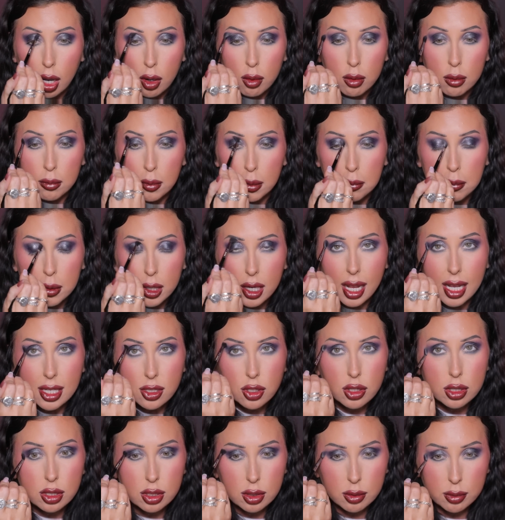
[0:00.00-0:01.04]
Remember,
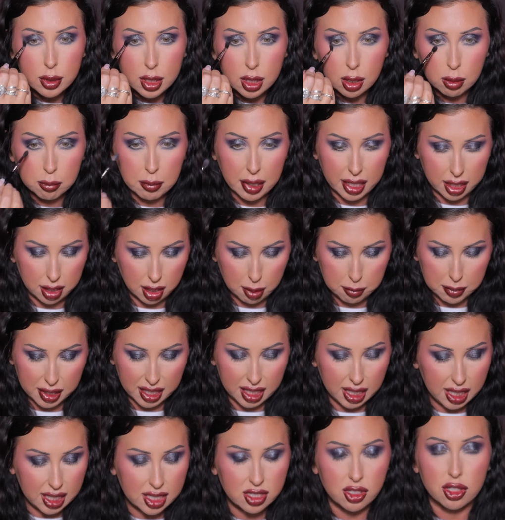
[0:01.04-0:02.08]
as you're doing your makeup,
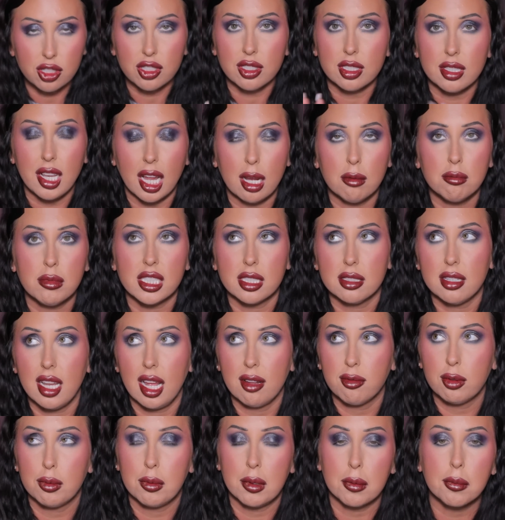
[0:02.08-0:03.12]
each step doesn't
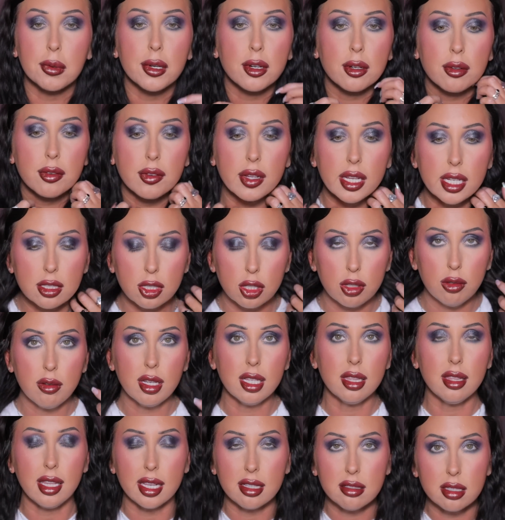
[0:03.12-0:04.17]
have to be perfect. You
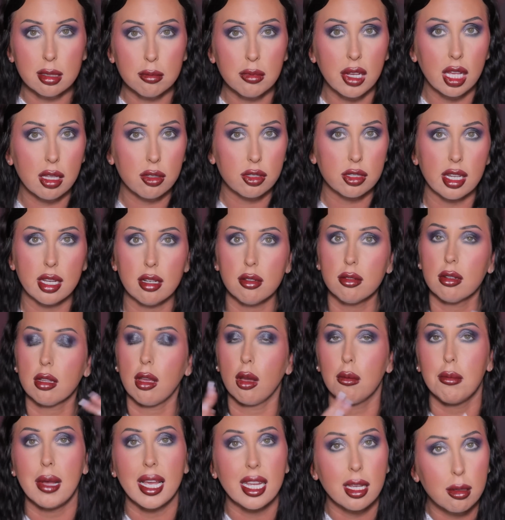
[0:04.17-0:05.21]
can lay some color down,
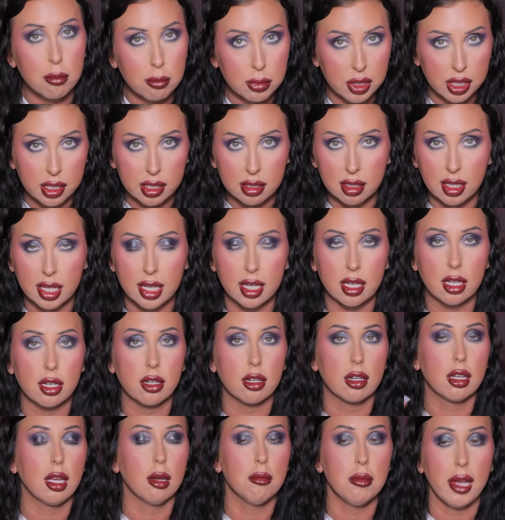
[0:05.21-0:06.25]
go back and blend
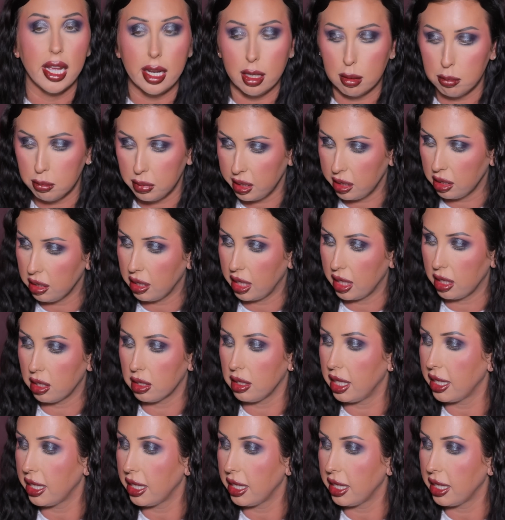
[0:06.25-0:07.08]
later, come back and blend later.